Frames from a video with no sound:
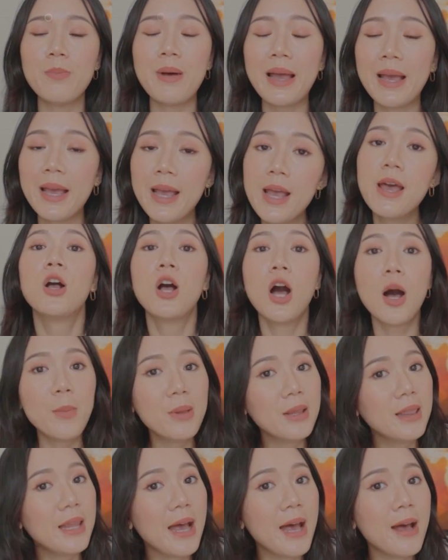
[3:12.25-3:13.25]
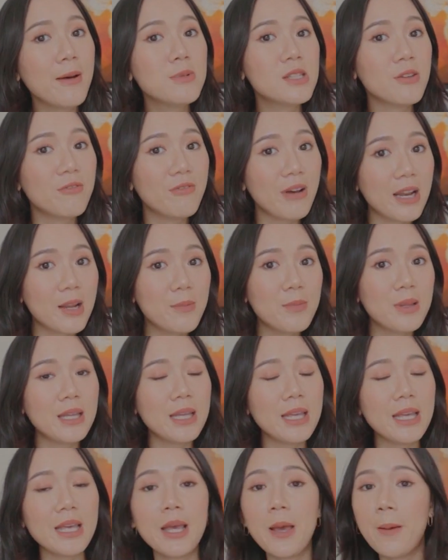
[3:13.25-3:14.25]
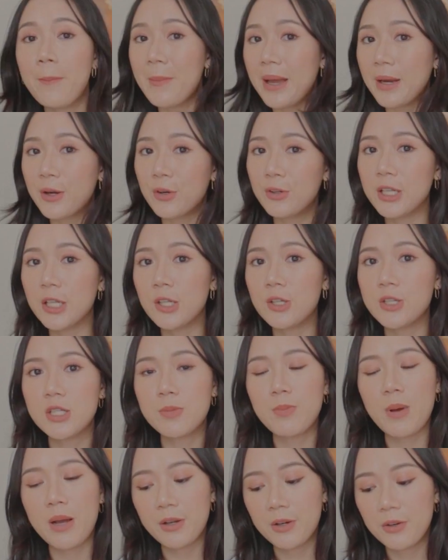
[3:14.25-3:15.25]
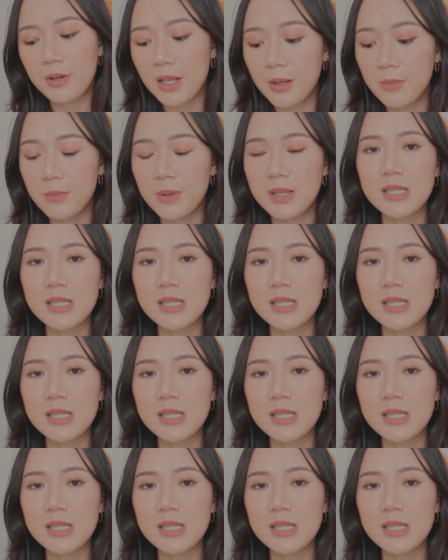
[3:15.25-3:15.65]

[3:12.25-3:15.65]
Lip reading: my Common Labs Vitamin E Micro Needle Spot Cream,